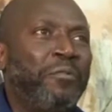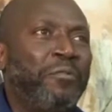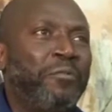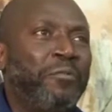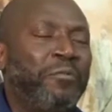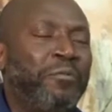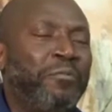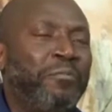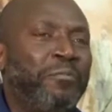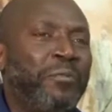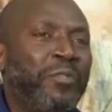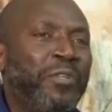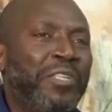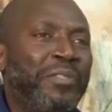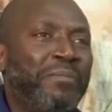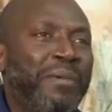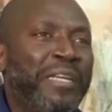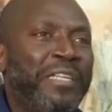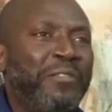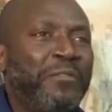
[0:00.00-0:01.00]
you
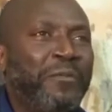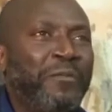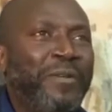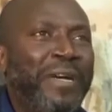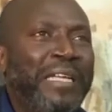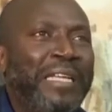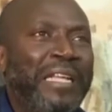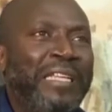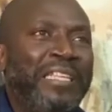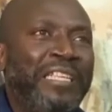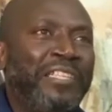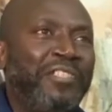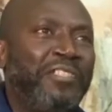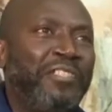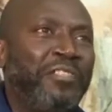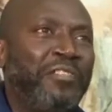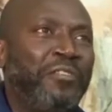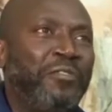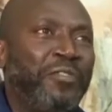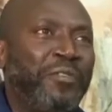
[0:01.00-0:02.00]
just managed to find an
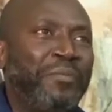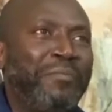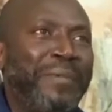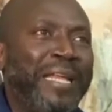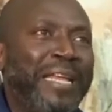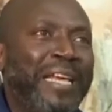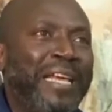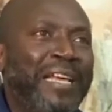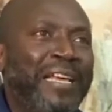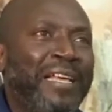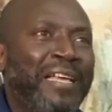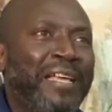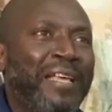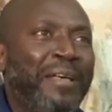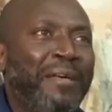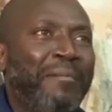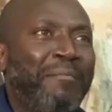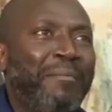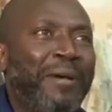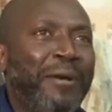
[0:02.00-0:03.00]
ingenious manner
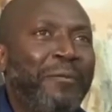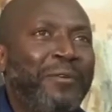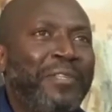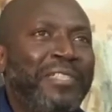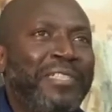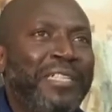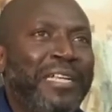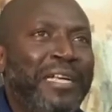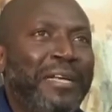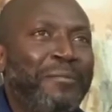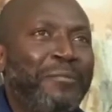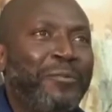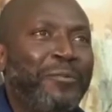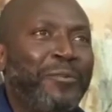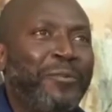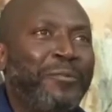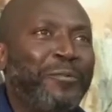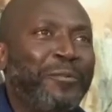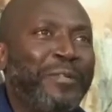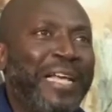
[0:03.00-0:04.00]
by which
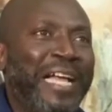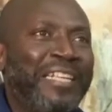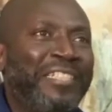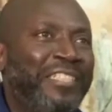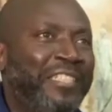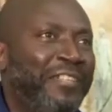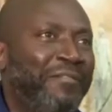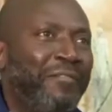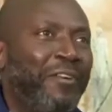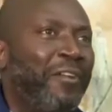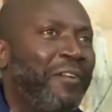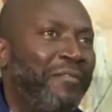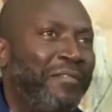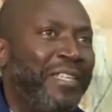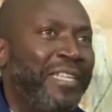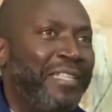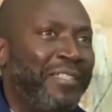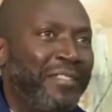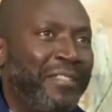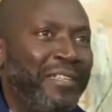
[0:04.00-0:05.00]
you could achieve all
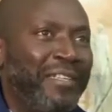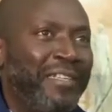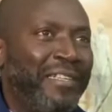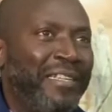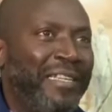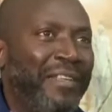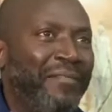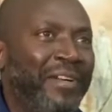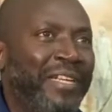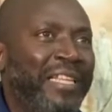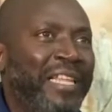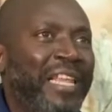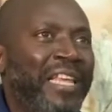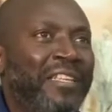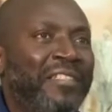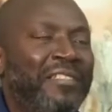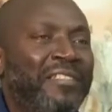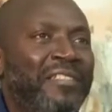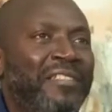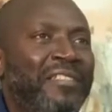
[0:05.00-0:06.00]
of this,
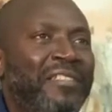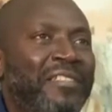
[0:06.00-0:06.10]
nevertheless.